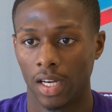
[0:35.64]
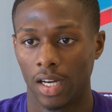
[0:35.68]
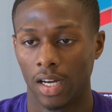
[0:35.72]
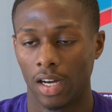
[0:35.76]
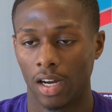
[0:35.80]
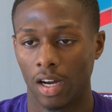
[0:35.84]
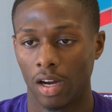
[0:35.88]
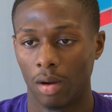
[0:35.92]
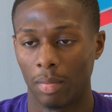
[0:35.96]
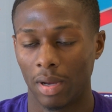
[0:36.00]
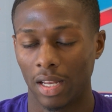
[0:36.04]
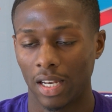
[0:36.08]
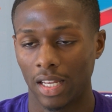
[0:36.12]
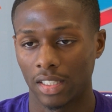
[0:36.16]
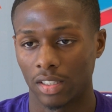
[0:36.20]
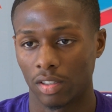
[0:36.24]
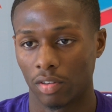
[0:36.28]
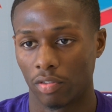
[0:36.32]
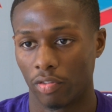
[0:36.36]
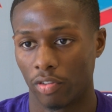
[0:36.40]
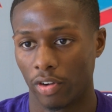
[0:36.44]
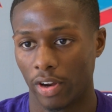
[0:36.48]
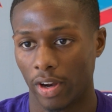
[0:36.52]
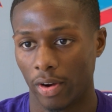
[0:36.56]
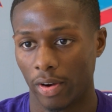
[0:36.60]
I like
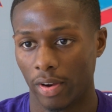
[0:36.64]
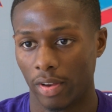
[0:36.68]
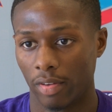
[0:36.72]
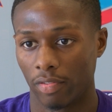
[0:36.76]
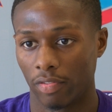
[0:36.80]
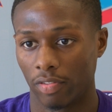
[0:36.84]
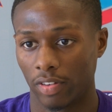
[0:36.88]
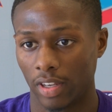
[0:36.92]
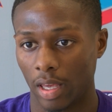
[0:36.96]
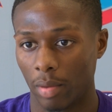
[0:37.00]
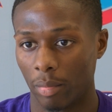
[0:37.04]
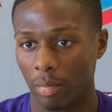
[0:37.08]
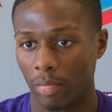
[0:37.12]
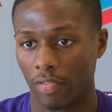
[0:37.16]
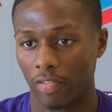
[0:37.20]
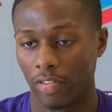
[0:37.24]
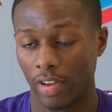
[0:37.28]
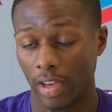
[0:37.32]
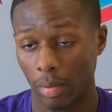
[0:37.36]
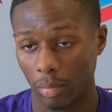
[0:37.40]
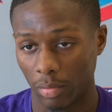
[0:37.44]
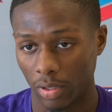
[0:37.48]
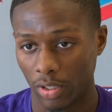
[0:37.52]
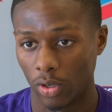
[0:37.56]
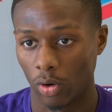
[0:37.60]
the
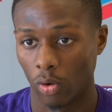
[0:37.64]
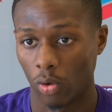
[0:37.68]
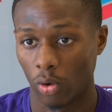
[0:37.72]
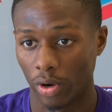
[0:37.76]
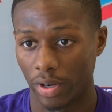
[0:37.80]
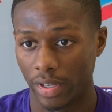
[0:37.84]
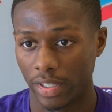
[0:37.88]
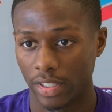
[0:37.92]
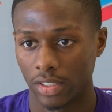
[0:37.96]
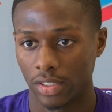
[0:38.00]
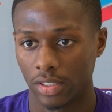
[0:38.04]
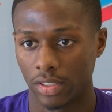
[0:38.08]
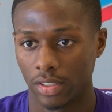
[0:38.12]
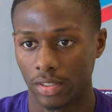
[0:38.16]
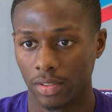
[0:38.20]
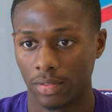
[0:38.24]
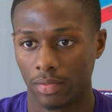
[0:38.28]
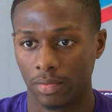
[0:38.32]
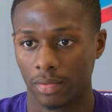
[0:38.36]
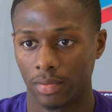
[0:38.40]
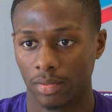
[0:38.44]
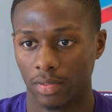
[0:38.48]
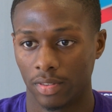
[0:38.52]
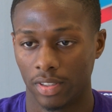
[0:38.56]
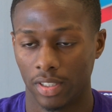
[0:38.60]

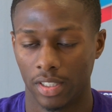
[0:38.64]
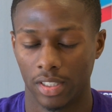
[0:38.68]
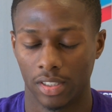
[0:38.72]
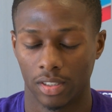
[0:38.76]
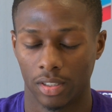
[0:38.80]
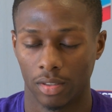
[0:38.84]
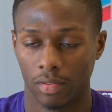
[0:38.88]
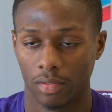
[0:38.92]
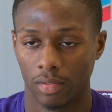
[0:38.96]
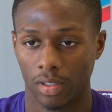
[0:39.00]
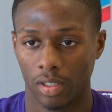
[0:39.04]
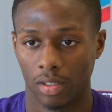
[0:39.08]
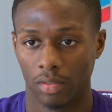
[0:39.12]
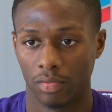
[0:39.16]
family-orientedness